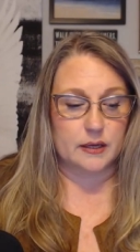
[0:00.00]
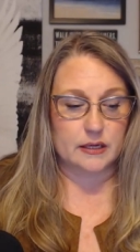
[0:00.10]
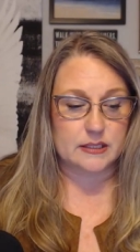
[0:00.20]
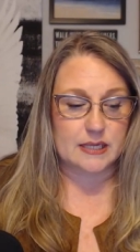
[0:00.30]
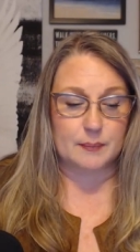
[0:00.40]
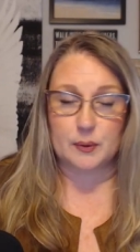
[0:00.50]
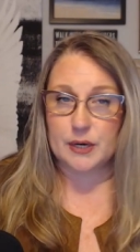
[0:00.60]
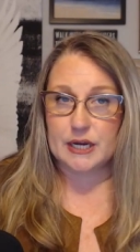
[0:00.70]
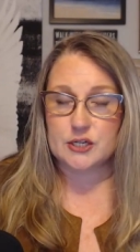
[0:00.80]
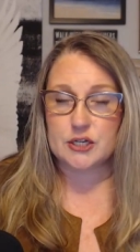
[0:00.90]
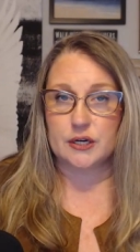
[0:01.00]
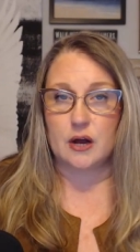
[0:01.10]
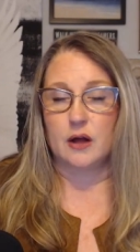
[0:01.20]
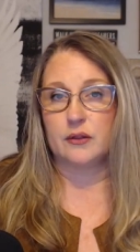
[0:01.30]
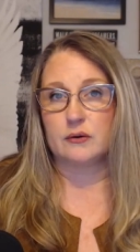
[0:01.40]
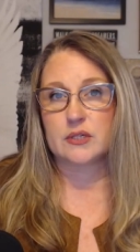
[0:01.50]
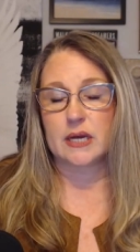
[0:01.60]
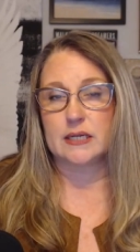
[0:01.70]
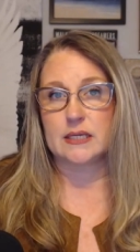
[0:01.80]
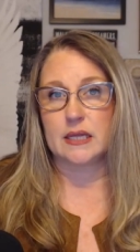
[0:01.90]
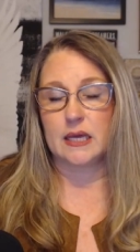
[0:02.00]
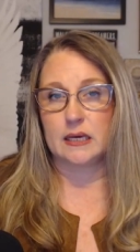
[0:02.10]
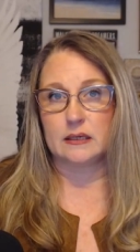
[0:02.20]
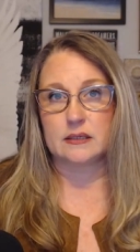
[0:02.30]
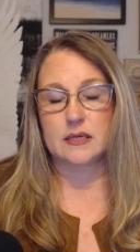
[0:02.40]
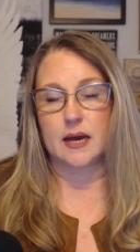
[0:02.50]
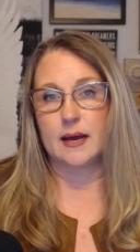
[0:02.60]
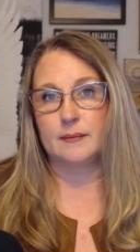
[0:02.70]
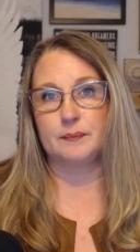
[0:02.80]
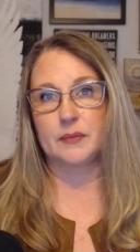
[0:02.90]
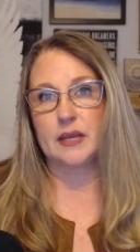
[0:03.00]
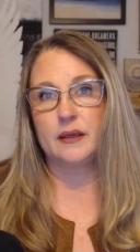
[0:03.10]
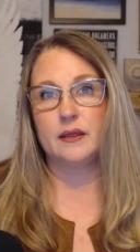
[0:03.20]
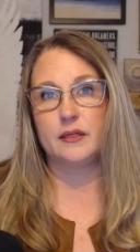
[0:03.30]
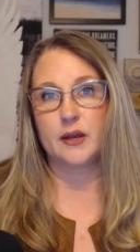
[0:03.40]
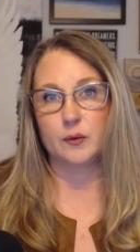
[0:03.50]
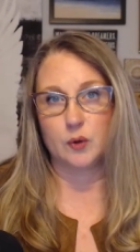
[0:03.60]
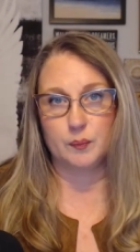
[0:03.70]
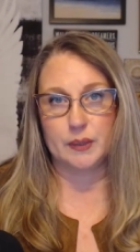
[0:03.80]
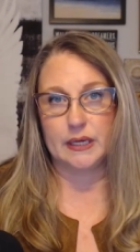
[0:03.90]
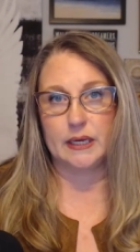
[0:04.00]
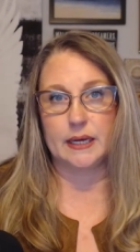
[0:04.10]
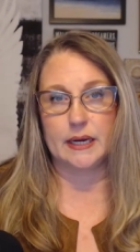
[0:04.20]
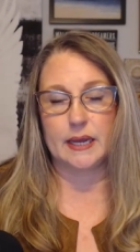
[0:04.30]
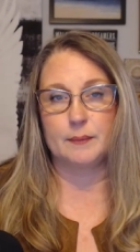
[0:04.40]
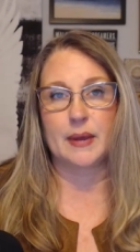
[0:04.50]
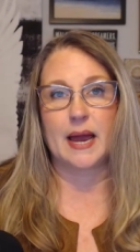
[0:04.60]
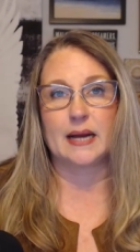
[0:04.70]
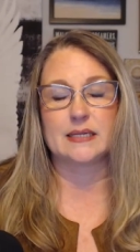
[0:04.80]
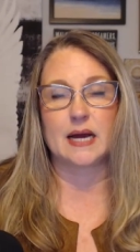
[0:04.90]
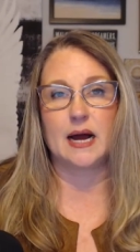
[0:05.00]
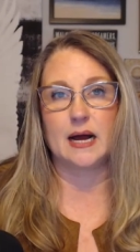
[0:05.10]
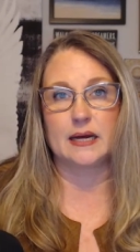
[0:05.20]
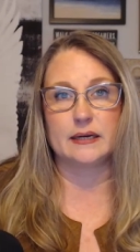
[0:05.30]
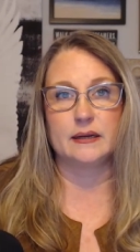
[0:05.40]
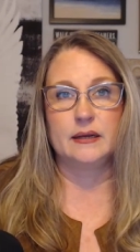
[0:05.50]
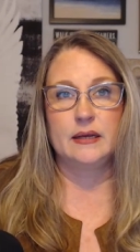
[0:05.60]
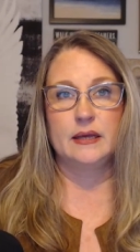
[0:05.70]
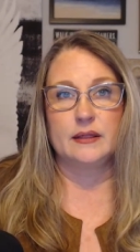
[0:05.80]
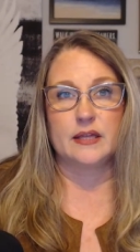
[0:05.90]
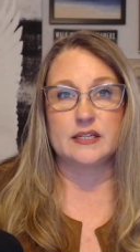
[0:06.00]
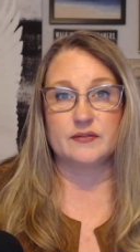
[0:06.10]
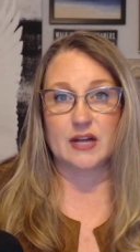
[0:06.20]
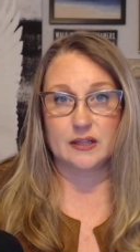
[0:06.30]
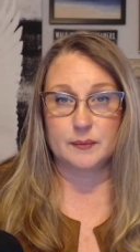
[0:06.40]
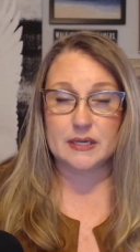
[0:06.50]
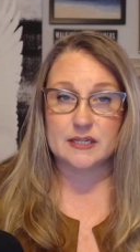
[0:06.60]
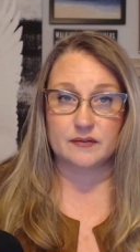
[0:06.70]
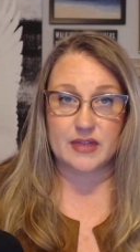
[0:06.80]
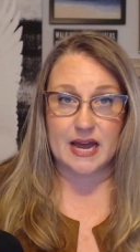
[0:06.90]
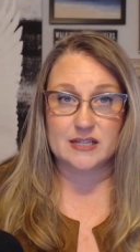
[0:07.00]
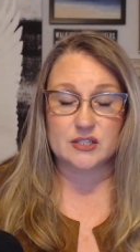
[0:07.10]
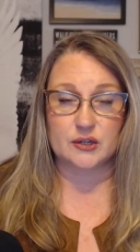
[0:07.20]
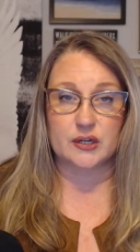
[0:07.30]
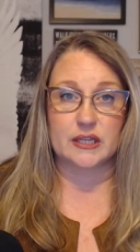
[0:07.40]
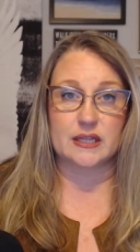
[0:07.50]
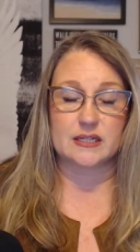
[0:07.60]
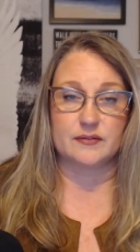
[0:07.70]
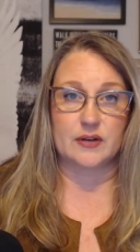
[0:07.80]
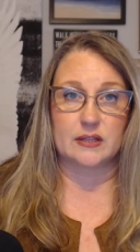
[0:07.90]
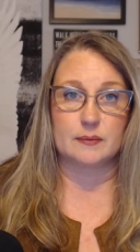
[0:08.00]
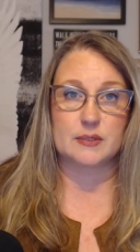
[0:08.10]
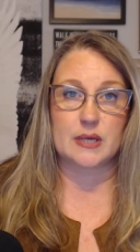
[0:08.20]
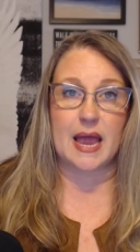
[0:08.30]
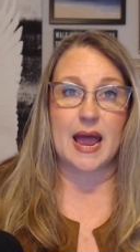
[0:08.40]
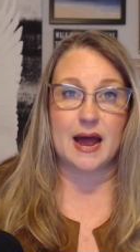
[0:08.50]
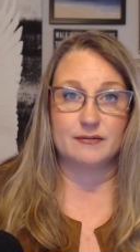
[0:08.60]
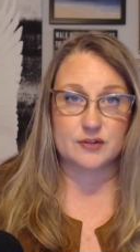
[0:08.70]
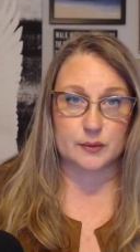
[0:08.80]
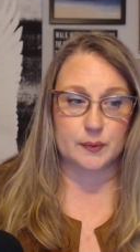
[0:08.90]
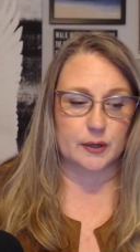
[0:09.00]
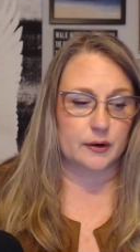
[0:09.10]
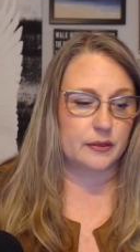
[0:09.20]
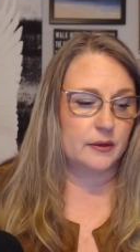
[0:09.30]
separation, all those kinds of things, um, there will be an impact on the development of that circuit that develops after birth.